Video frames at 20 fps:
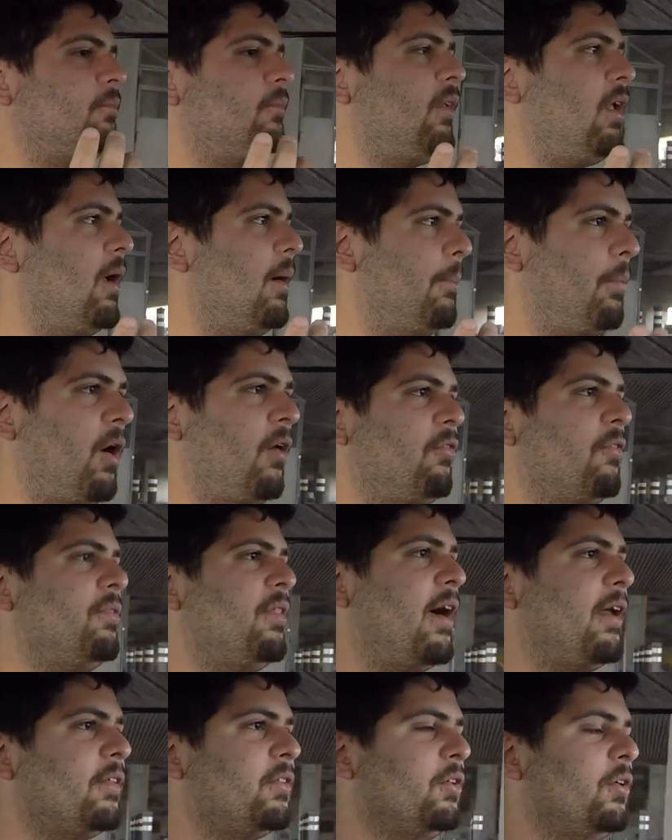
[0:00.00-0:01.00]
Apart from
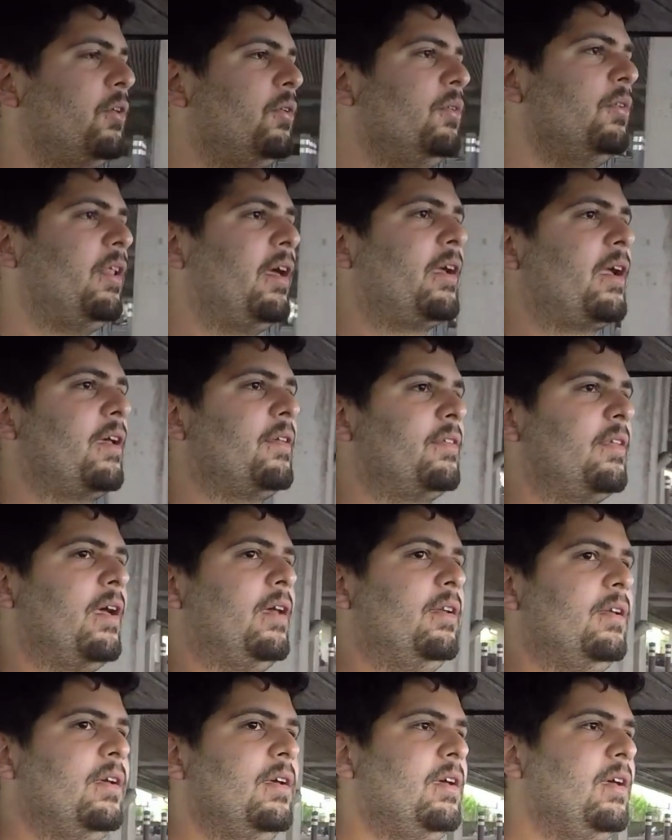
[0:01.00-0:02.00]
that though, like I said,
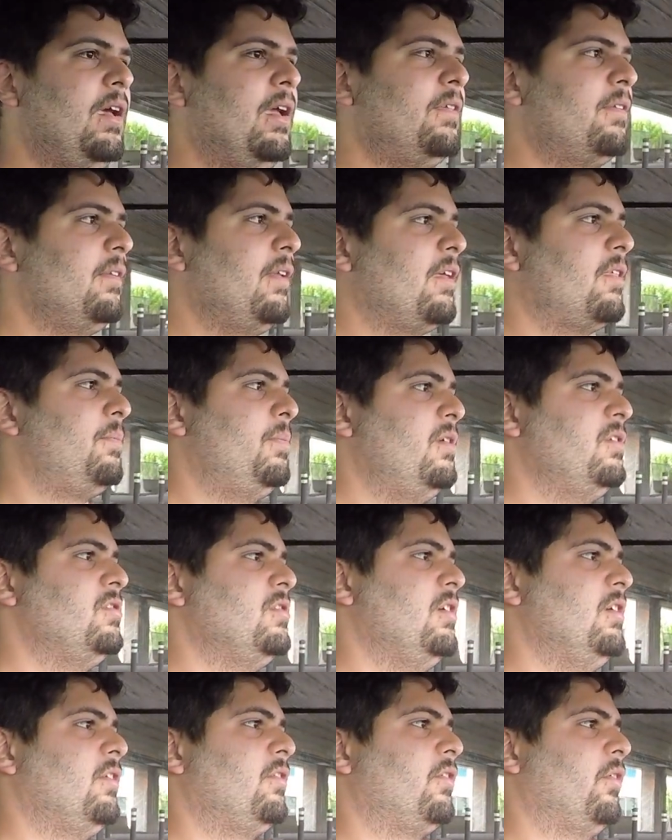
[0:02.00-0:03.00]
it's an
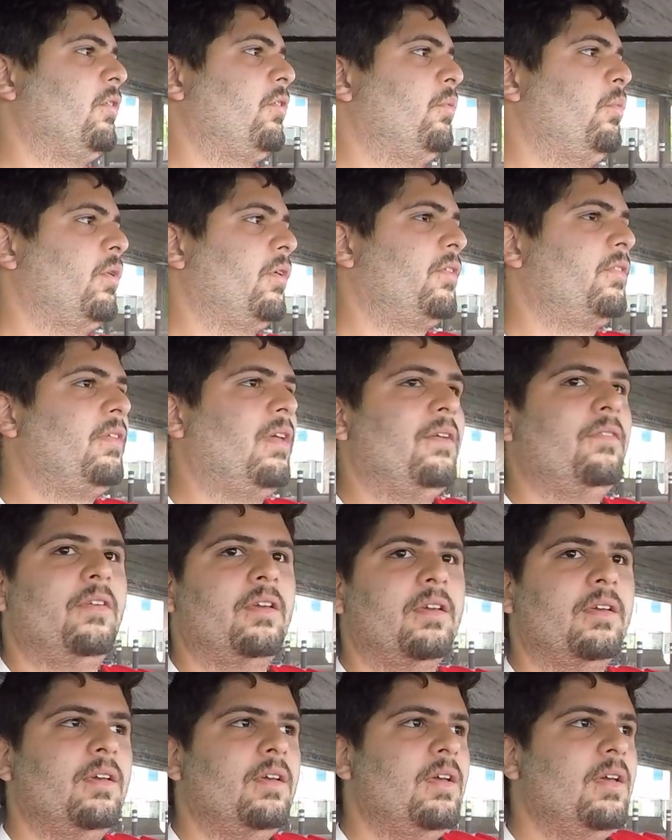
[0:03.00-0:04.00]
SPG, so it's worth
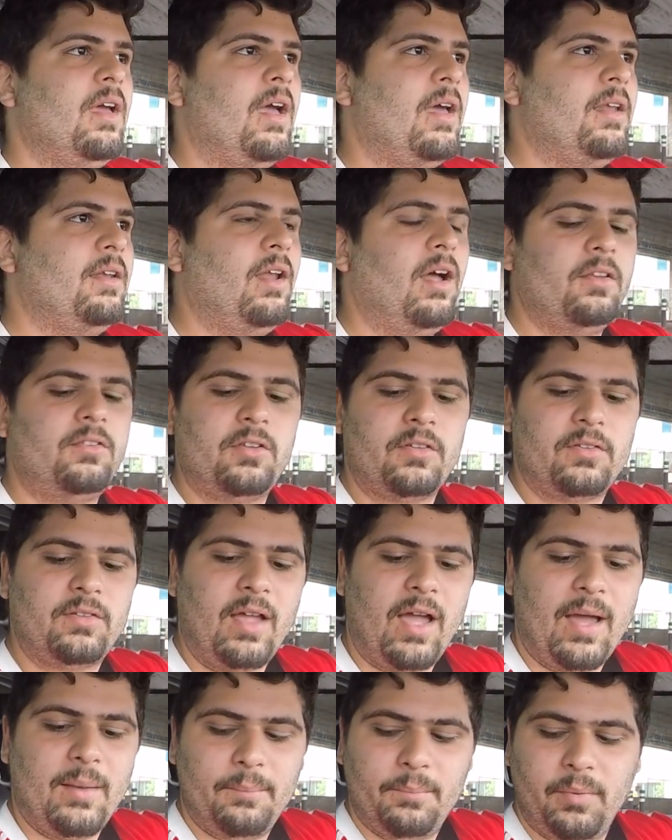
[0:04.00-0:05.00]
saving. And not just
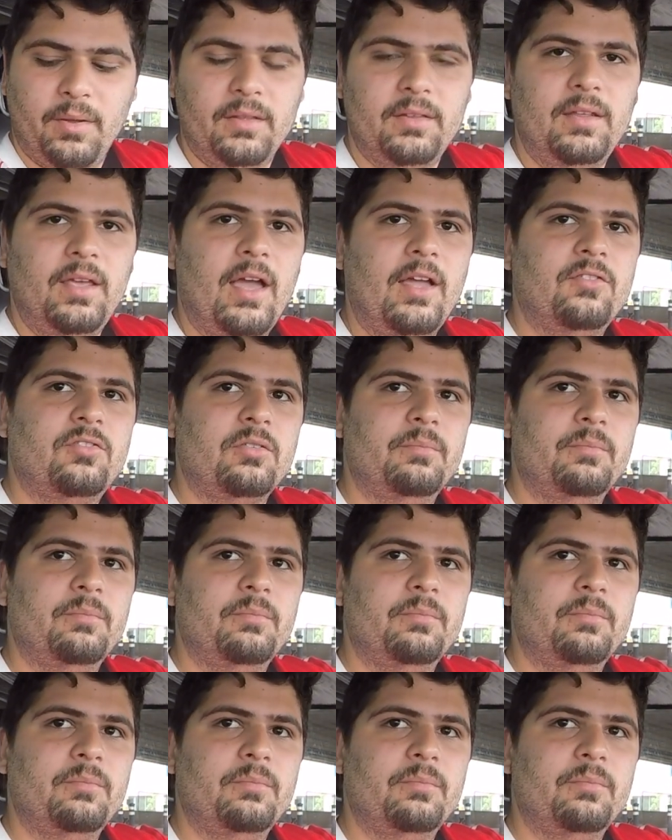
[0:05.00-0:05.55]
that, but the engine